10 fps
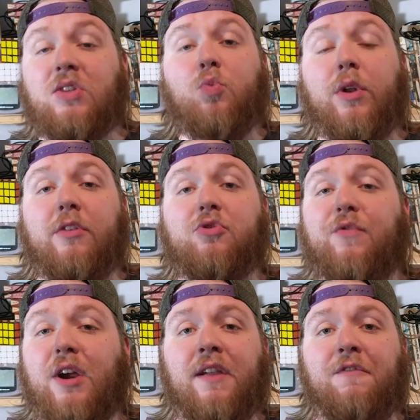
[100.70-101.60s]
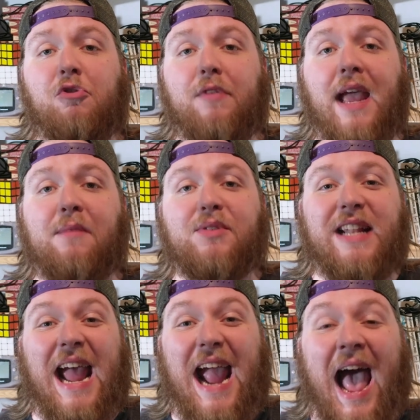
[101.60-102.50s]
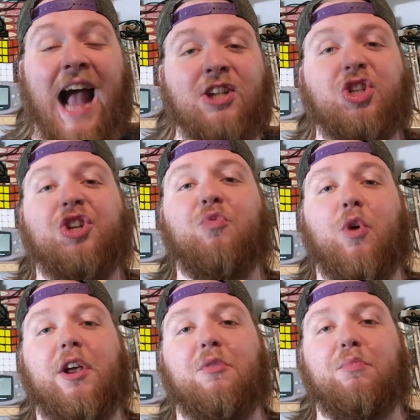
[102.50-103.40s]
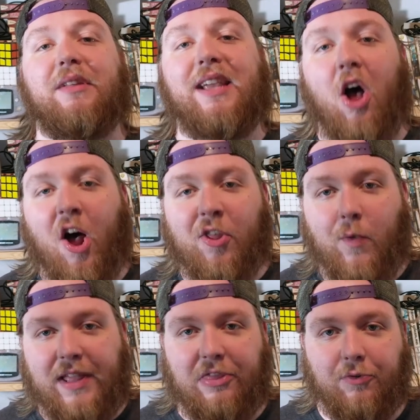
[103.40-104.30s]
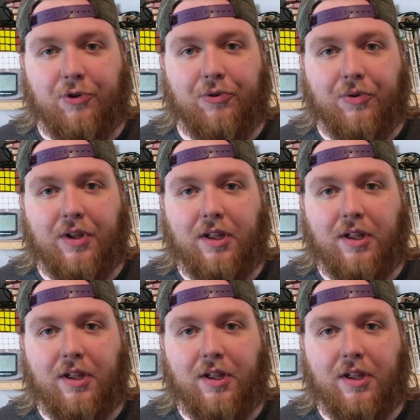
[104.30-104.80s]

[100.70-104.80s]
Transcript: this is one of those very few games that I actually want to complete all the way through.